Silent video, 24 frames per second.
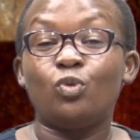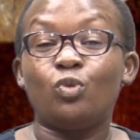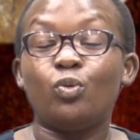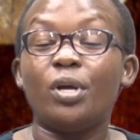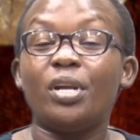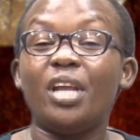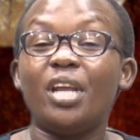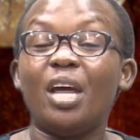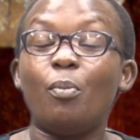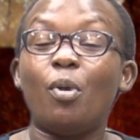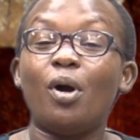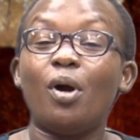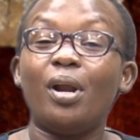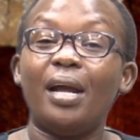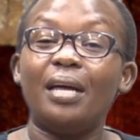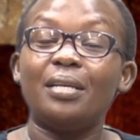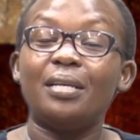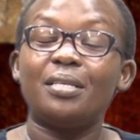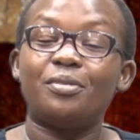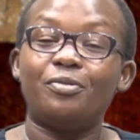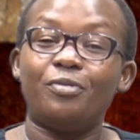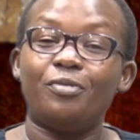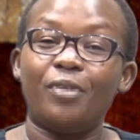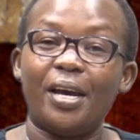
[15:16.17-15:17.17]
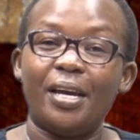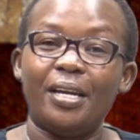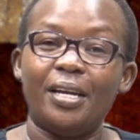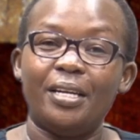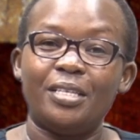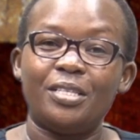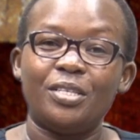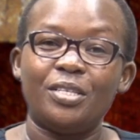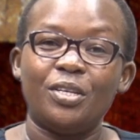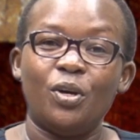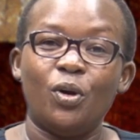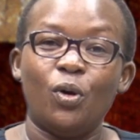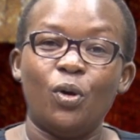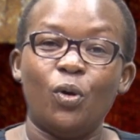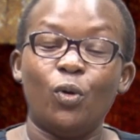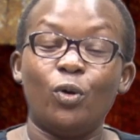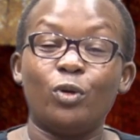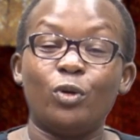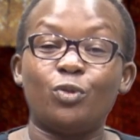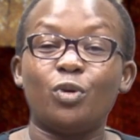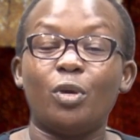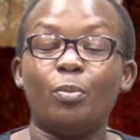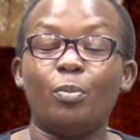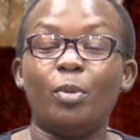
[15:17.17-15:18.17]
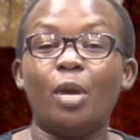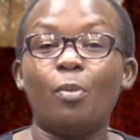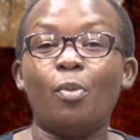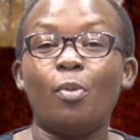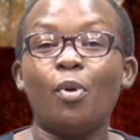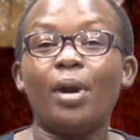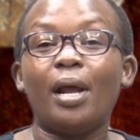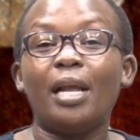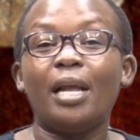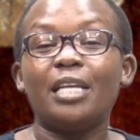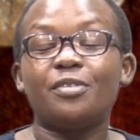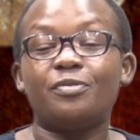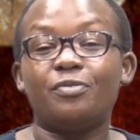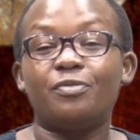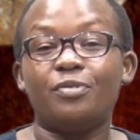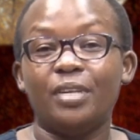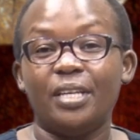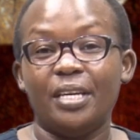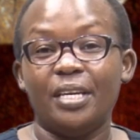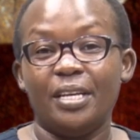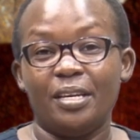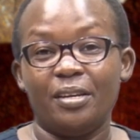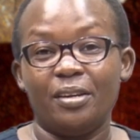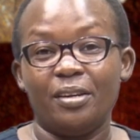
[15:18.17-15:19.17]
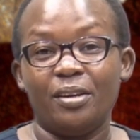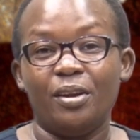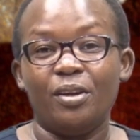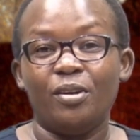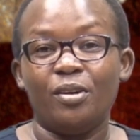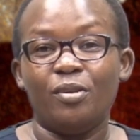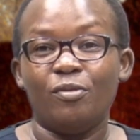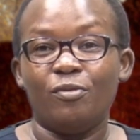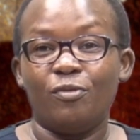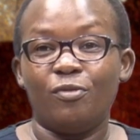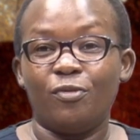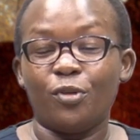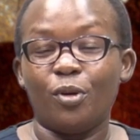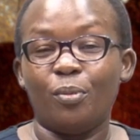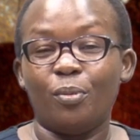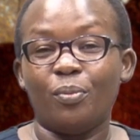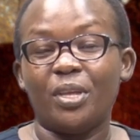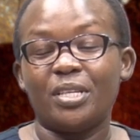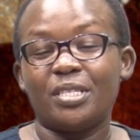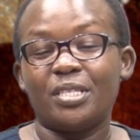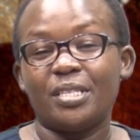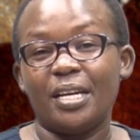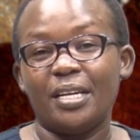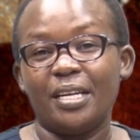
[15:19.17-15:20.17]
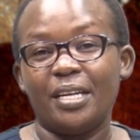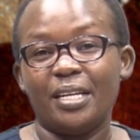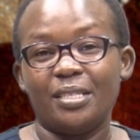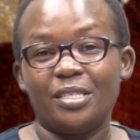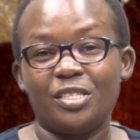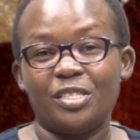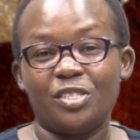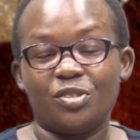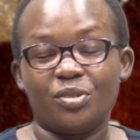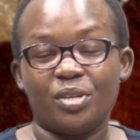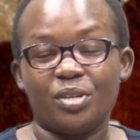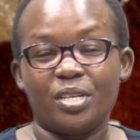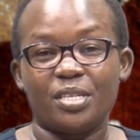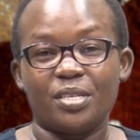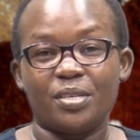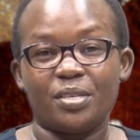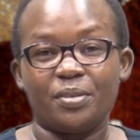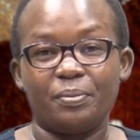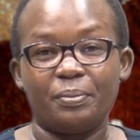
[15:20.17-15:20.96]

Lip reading: enable us fight or to enable us flee from the sudden stressor.